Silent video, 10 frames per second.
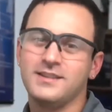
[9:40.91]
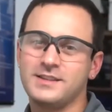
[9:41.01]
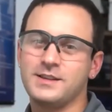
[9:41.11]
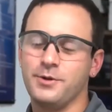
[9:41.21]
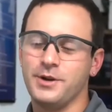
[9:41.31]

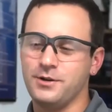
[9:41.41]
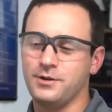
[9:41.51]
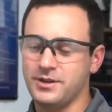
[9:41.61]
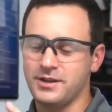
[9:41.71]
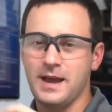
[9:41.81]
Let's see what we can
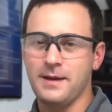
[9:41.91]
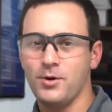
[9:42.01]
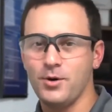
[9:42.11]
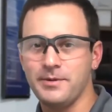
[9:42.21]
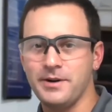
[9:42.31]
do with the
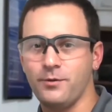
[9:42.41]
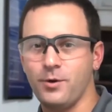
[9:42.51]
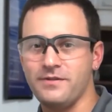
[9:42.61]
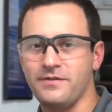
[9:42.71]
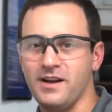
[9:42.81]
Gamo Urban at
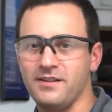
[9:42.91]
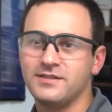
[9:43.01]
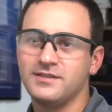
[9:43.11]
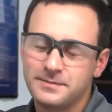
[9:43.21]
45.